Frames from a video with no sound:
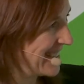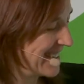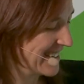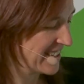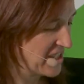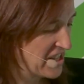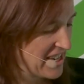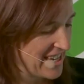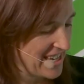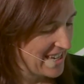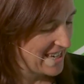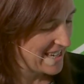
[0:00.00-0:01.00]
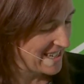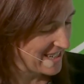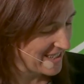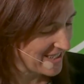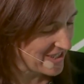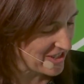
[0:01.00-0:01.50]
Yeah.
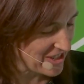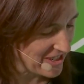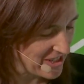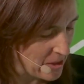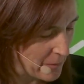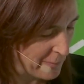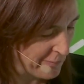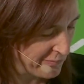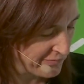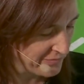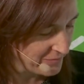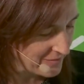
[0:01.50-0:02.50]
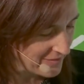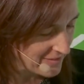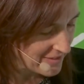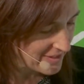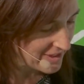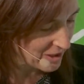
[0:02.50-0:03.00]
The
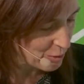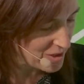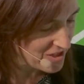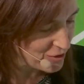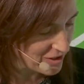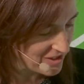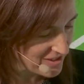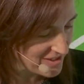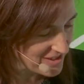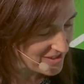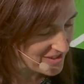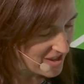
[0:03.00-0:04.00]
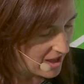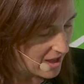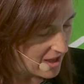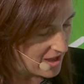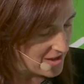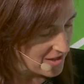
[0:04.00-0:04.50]
question is,
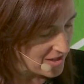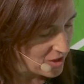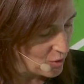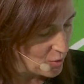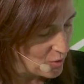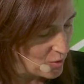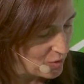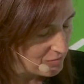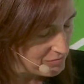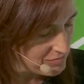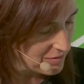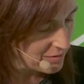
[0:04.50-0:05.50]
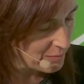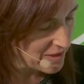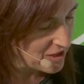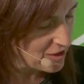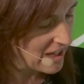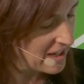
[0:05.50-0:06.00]
so the
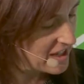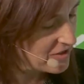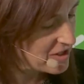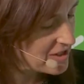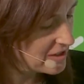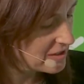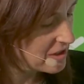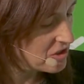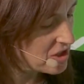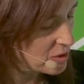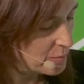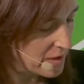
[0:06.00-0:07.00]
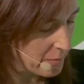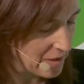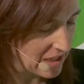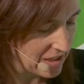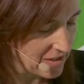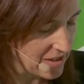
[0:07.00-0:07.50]
person, I understand
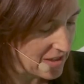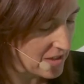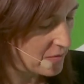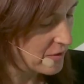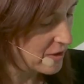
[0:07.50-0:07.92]
interoperability as a